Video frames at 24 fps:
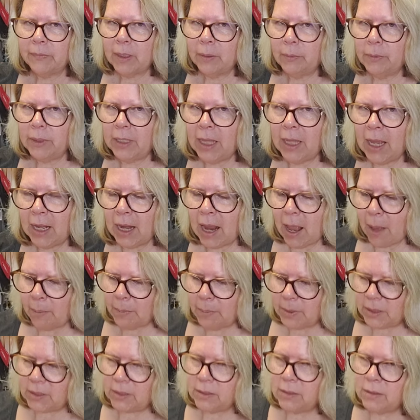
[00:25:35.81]
when that
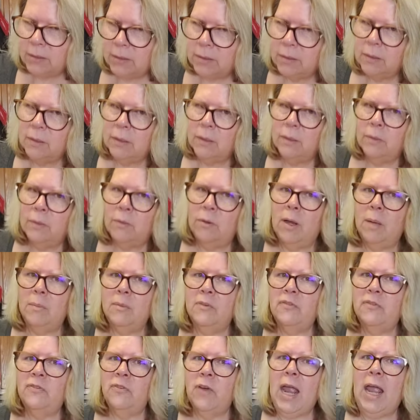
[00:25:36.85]
happens, or I'm
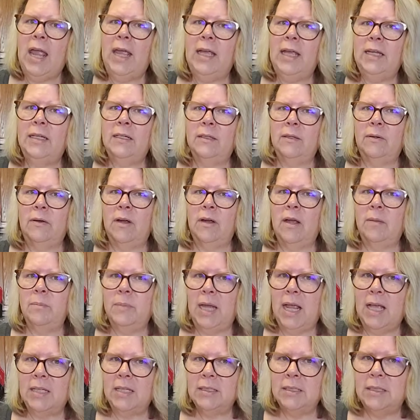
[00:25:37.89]
afraid, or I've been
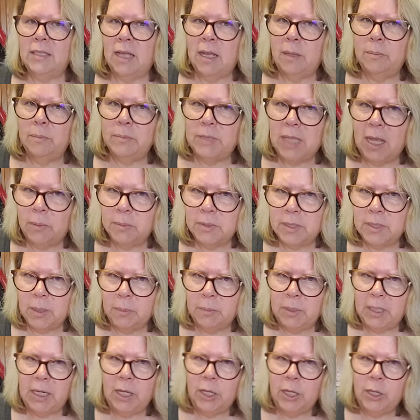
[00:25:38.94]
asked to come help
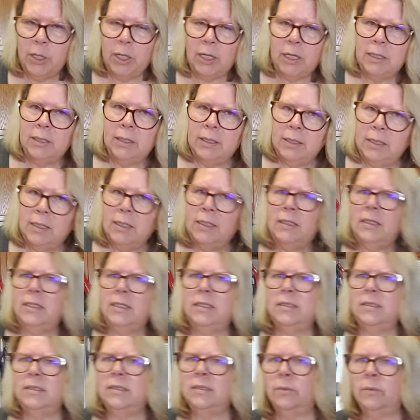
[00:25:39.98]
somebody cook,
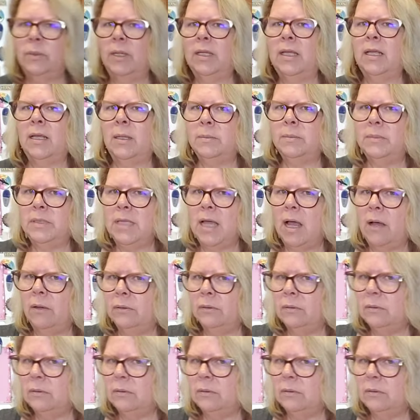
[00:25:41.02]
this is what comes out.